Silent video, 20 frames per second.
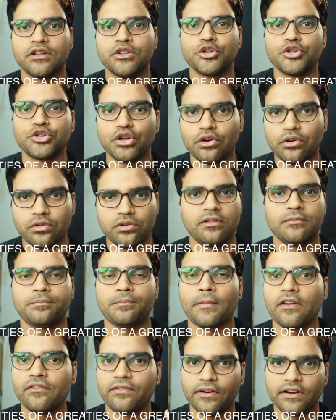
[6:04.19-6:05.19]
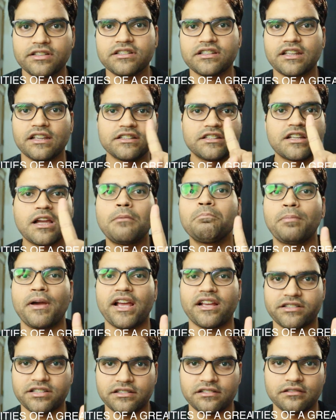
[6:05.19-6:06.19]
So first is
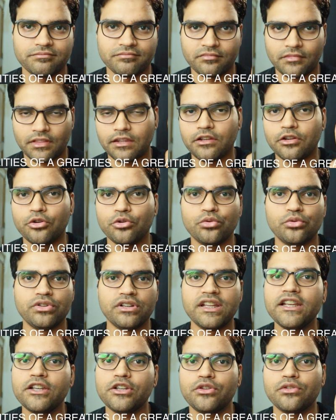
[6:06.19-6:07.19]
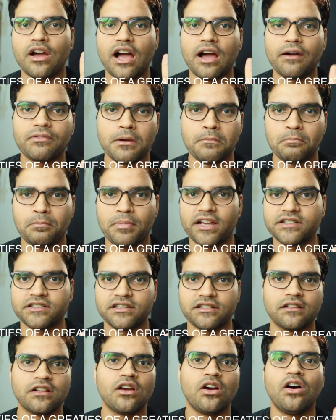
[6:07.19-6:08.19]
compassion. You need to have
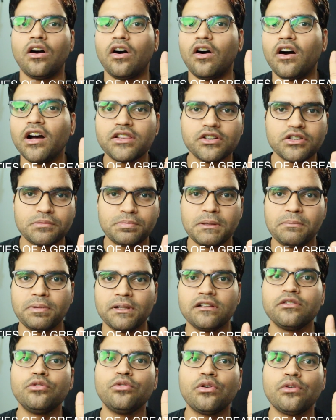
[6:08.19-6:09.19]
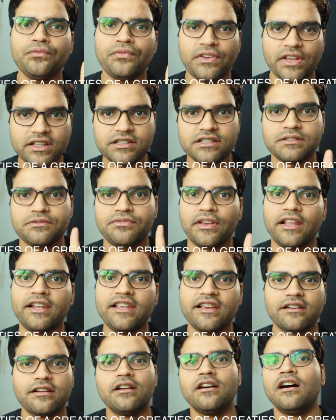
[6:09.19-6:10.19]
compassion. All those people who face
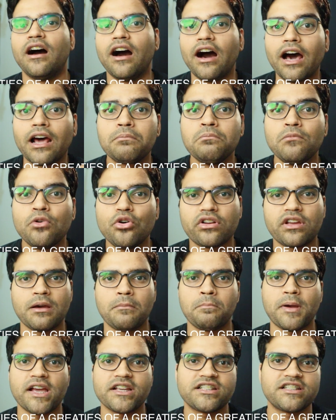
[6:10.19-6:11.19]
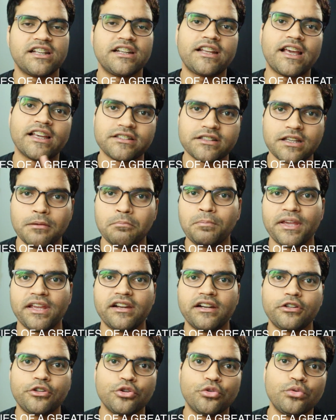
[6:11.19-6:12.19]
failure are more compassionate as
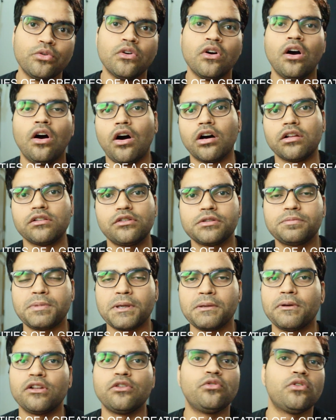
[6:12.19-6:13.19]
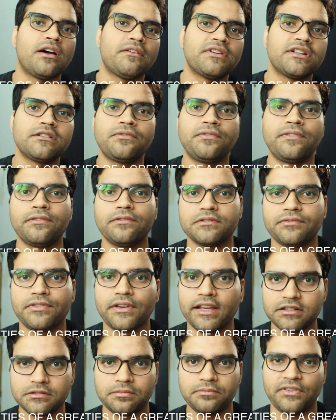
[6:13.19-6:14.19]
compared to all those people who haven't
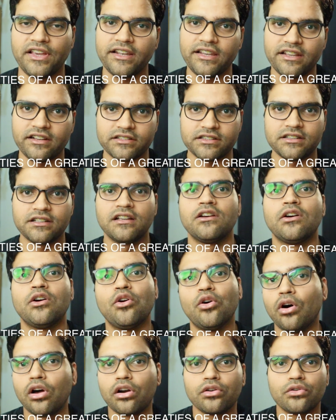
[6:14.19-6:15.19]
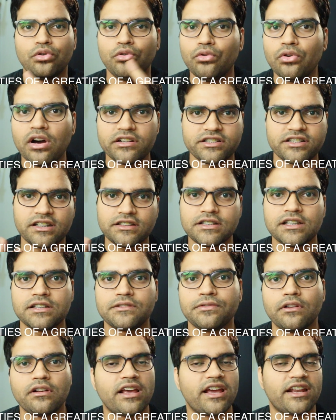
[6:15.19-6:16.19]
faced failures or who are
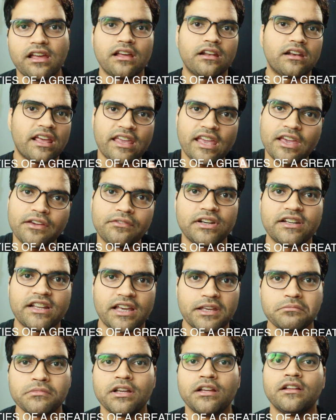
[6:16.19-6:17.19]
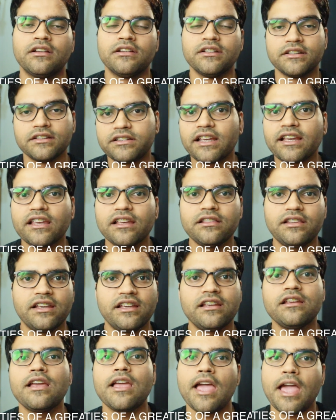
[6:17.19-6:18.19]
successful at like every time. Second
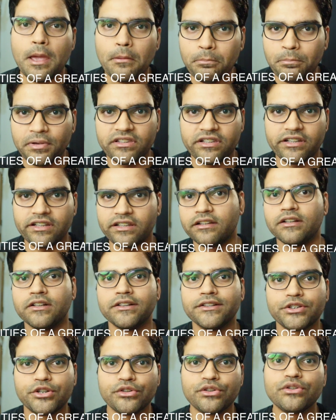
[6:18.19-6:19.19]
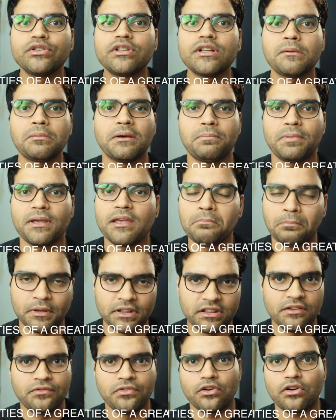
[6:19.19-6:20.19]
thing, empathy. So you develop
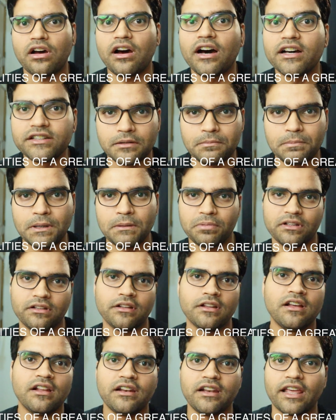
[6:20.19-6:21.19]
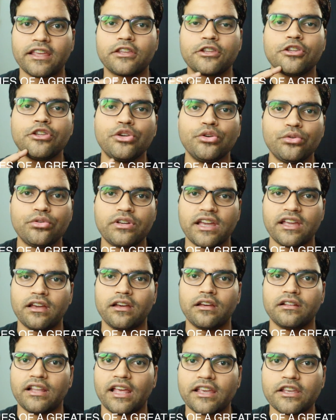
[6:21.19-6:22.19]
empathy for other people. Like you get,
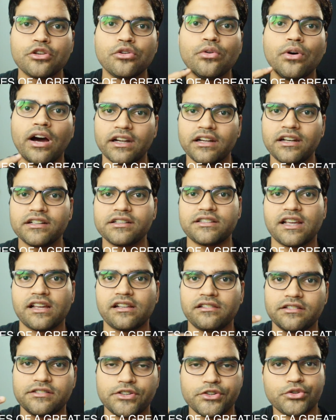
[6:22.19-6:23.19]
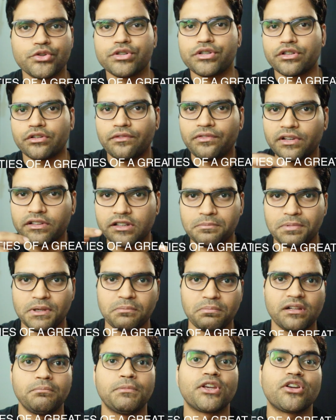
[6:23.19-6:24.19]
like you understand the situation of other
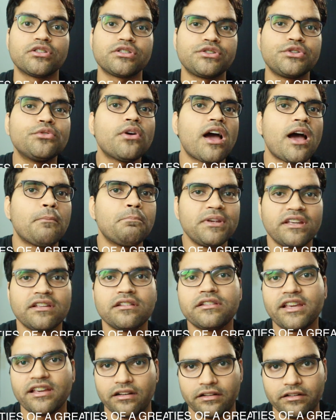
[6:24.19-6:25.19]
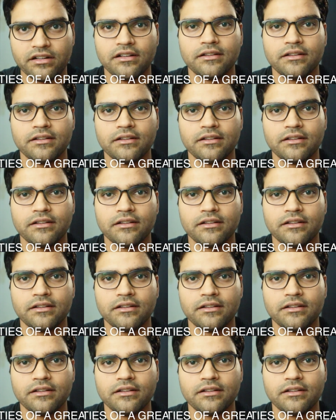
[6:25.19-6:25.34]
people because you have been there.